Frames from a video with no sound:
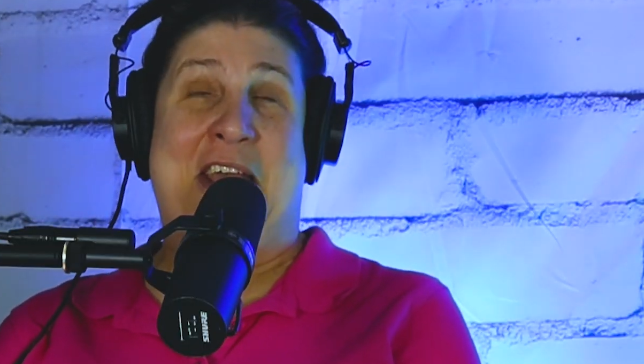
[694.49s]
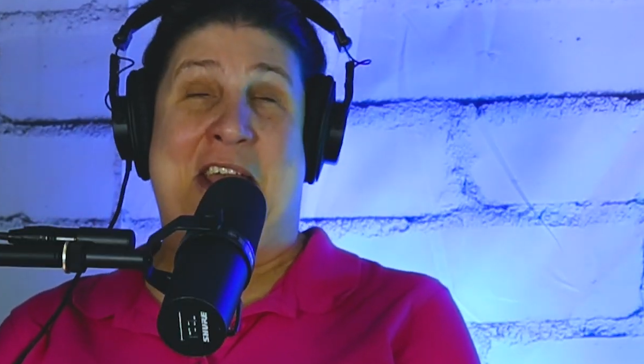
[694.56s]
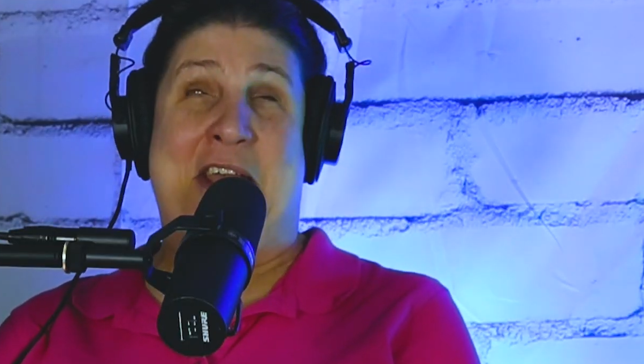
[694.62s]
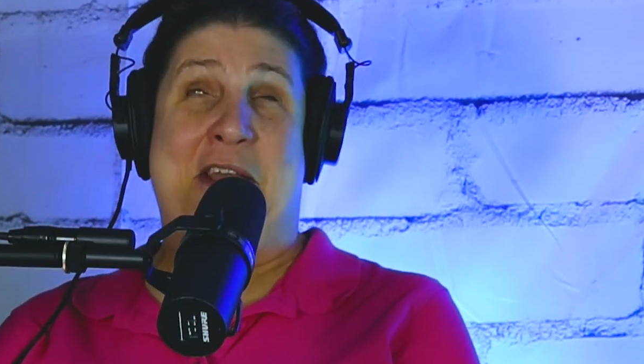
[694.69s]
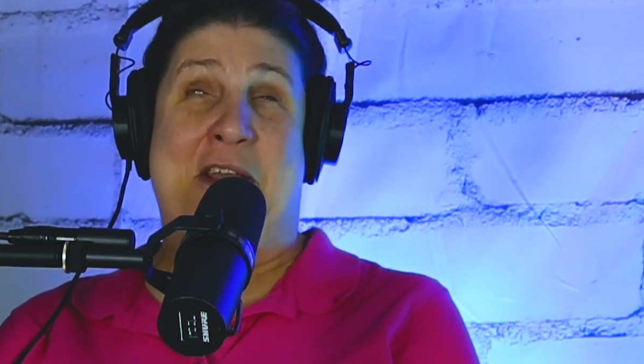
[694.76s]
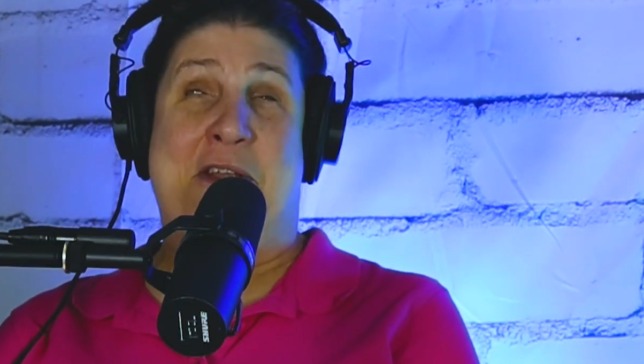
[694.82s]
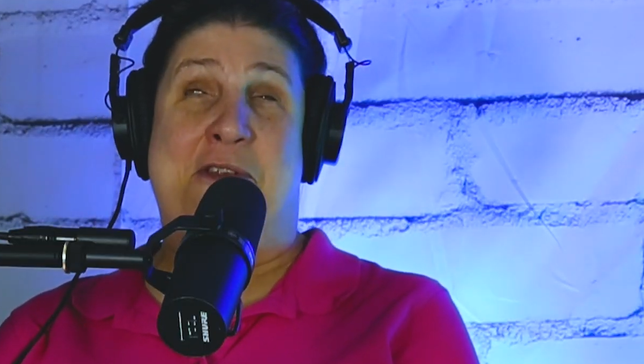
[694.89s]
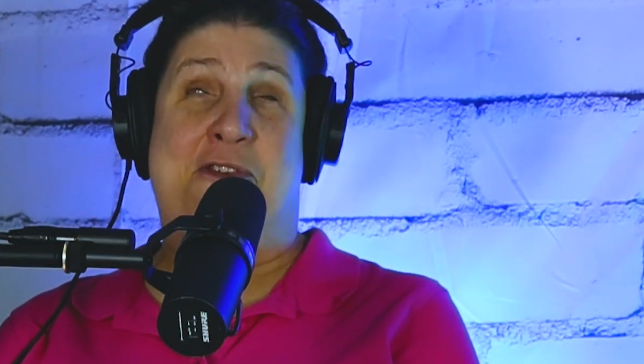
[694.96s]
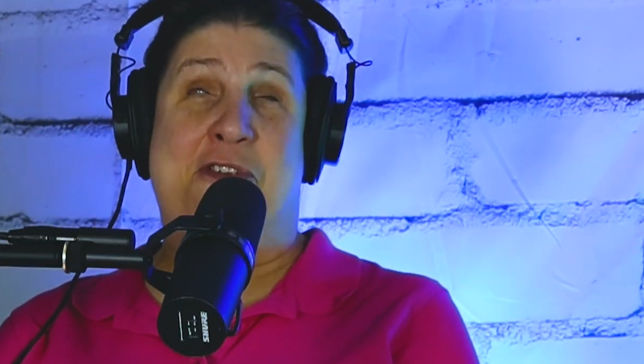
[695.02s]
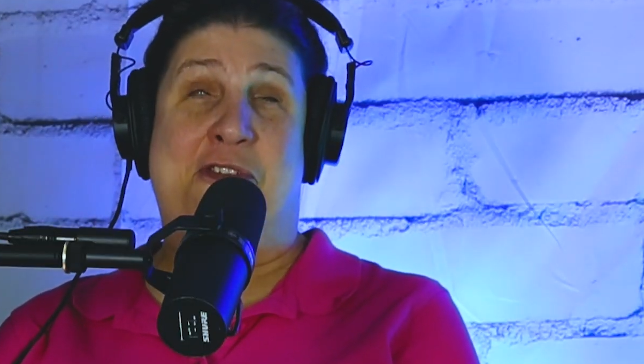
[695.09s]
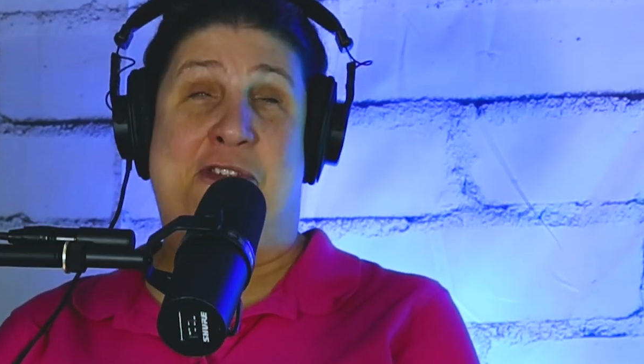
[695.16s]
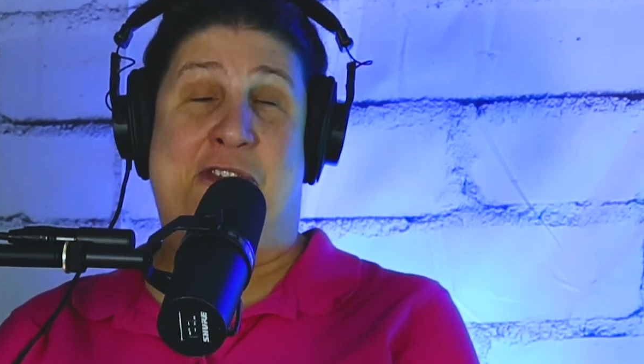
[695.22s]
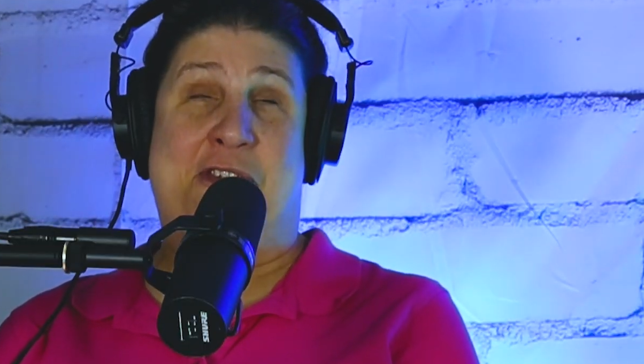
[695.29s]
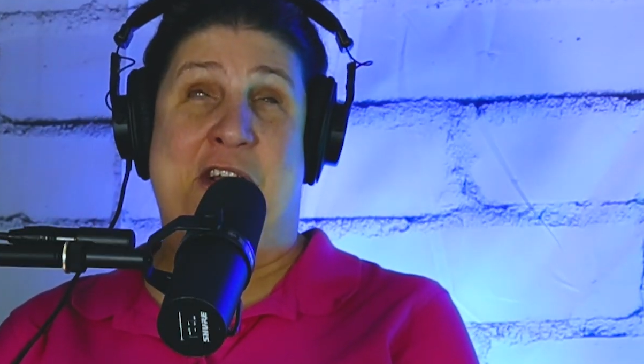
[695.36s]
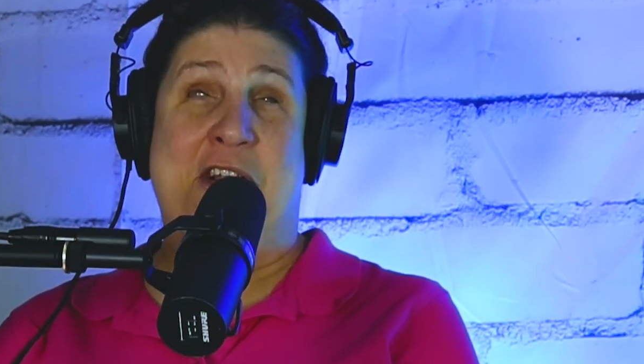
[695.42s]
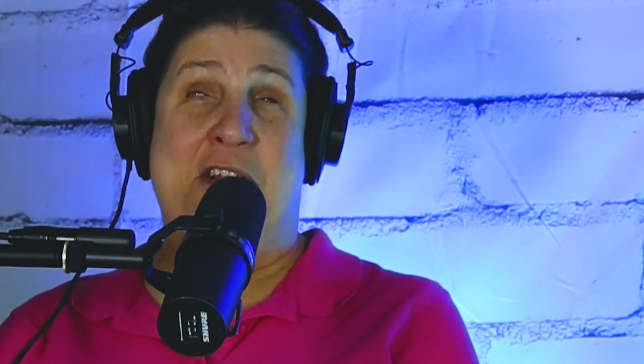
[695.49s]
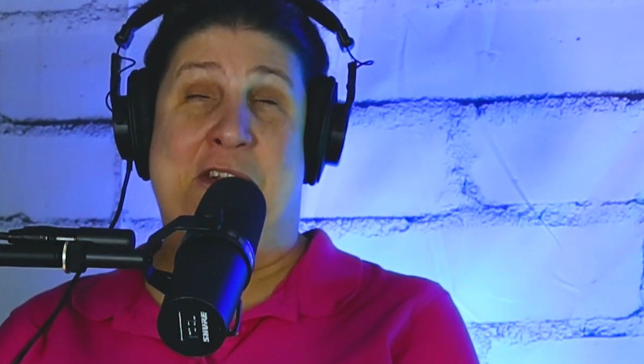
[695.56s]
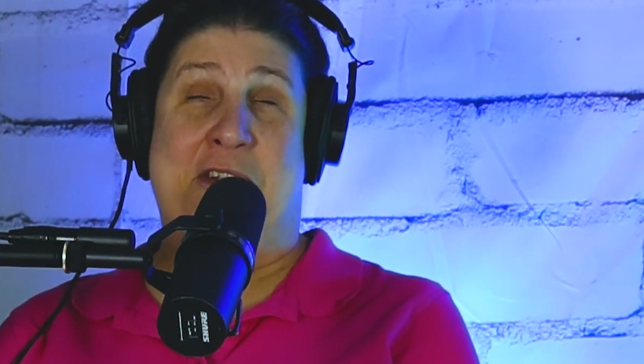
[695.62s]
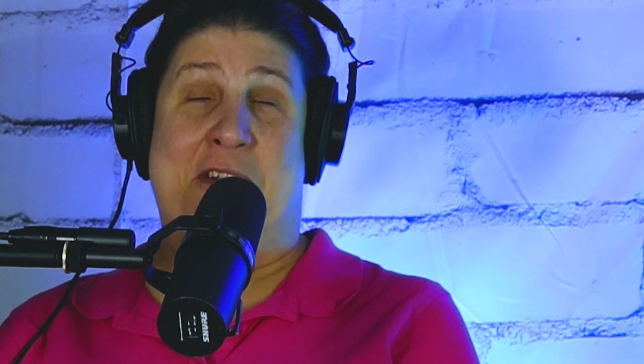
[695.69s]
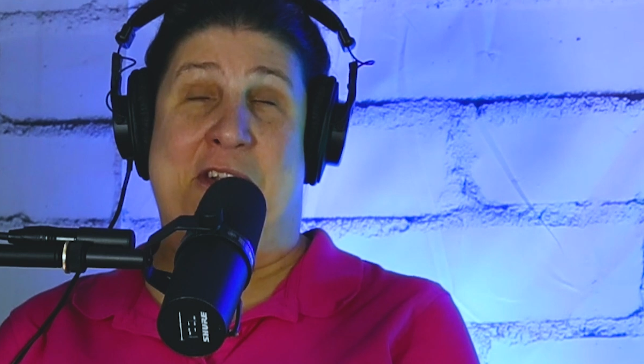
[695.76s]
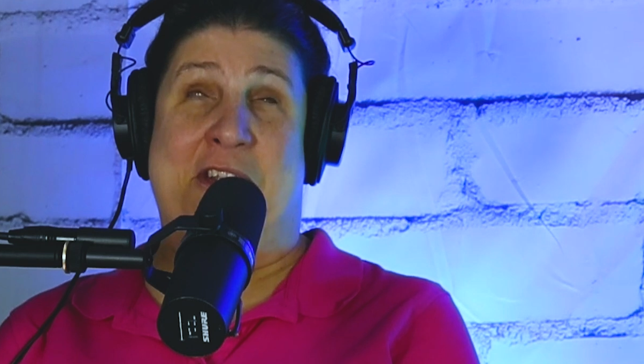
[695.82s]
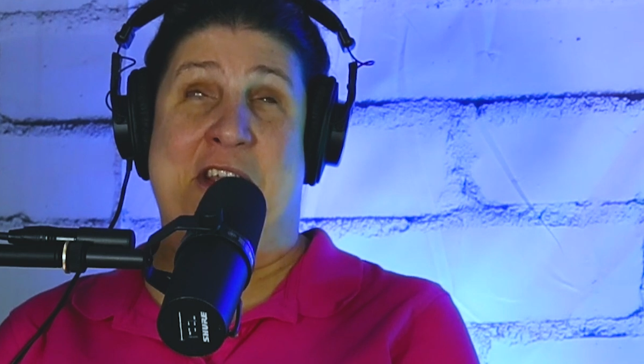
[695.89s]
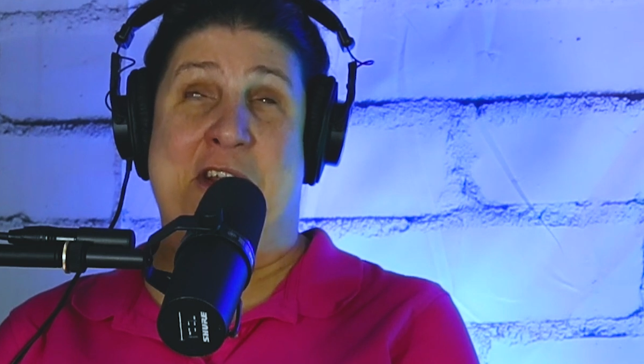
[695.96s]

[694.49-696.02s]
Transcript: And just kind of,